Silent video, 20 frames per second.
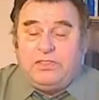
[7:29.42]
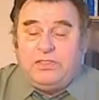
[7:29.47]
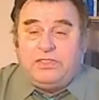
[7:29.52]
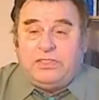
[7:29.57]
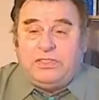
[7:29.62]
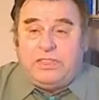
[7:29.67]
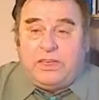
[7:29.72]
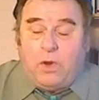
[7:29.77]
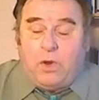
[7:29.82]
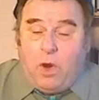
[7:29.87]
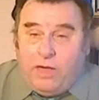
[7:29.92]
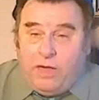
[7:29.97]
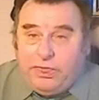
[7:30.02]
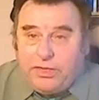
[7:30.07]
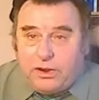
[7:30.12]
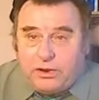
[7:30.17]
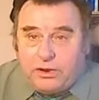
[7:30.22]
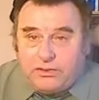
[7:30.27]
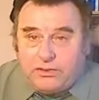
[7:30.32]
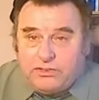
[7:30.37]
the
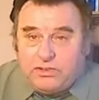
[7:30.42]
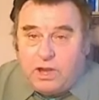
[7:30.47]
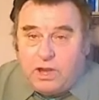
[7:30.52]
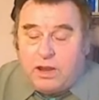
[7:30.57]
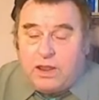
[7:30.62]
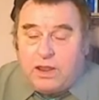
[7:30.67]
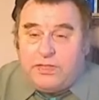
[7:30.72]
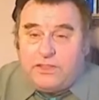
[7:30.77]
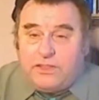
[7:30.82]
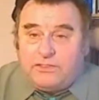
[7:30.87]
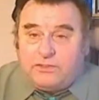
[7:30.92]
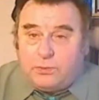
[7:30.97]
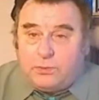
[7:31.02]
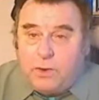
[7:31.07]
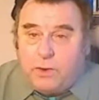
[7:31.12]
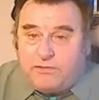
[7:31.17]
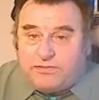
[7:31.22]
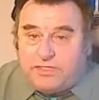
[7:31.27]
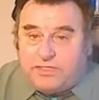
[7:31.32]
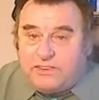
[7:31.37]
author, Jonathan
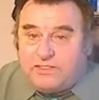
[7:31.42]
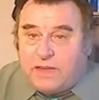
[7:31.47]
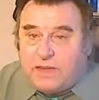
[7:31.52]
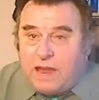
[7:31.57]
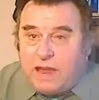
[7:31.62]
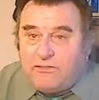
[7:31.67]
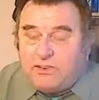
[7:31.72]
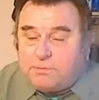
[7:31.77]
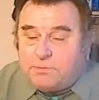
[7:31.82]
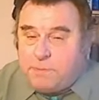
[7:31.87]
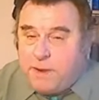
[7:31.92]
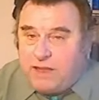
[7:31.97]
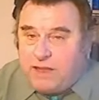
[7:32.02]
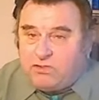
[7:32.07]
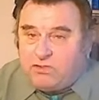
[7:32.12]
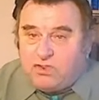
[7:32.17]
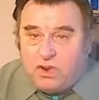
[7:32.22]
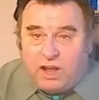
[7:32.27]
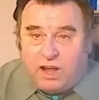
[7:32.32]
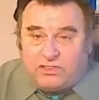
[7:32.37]
Swift, these Irish
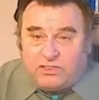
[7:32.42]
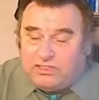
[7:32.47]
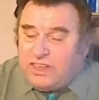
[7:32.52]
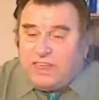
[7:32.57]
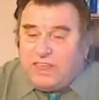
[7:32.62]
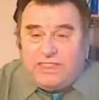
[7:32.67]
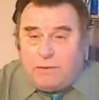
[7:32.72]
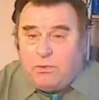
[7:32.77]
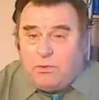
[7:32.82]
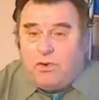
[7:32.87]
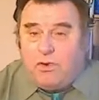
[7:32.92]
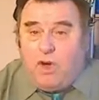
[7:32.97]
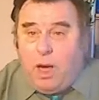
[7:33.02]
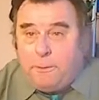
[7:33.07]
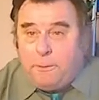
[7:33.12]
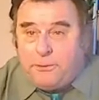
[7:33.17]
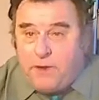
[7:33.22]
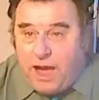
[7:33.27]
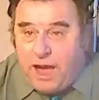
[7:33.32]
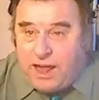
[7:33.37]
patriots, they were
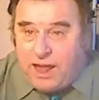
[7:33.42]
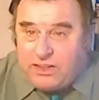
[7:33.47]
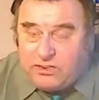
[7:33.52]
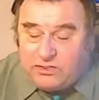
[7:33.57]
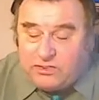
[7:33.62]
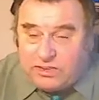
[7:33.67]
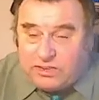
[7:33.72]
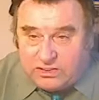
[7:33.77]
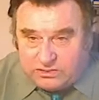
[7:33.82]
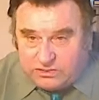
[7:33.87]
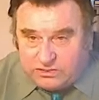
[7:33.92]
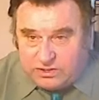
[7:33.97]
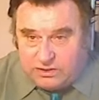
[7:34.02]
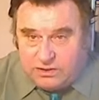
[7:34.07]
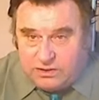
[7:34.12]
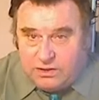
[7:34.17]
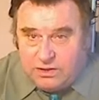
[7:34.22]
all Protestant,